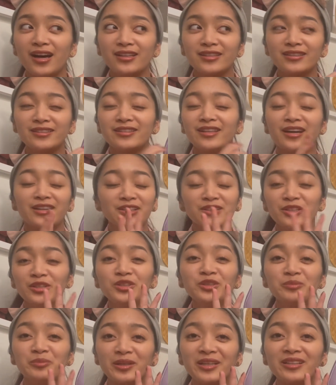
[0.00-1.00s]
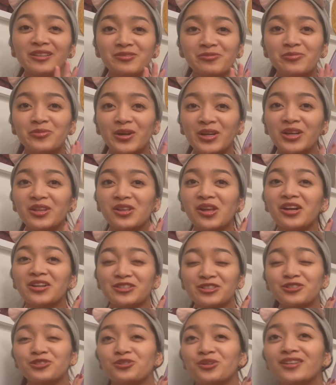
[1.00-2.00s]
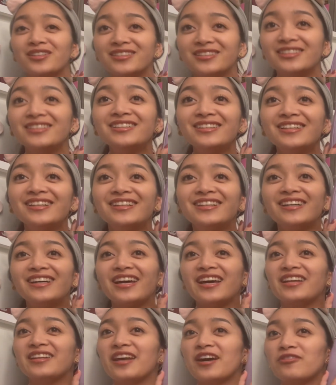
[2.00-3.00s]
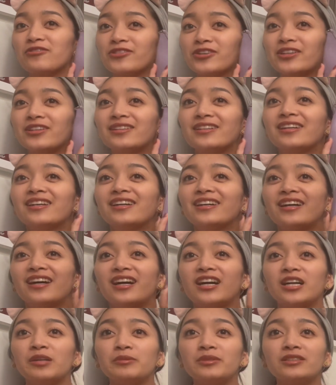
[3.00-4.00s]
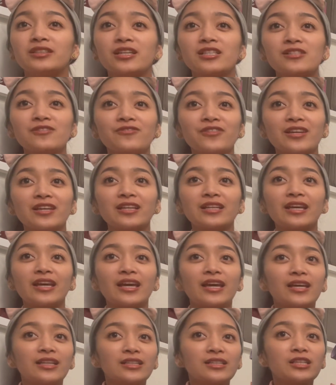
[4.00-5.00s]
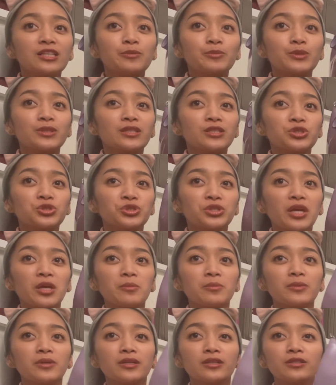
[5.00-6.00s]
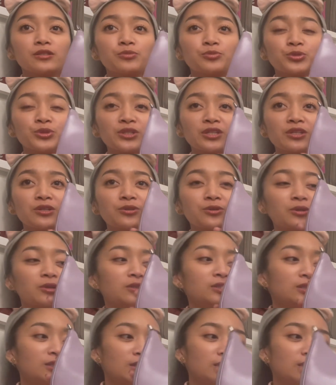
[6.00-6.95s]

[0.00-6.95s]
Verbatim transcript: not a little bit, but a lot of struggle and effort. Um, it does fit and it keeps the shape. That's pretty cool.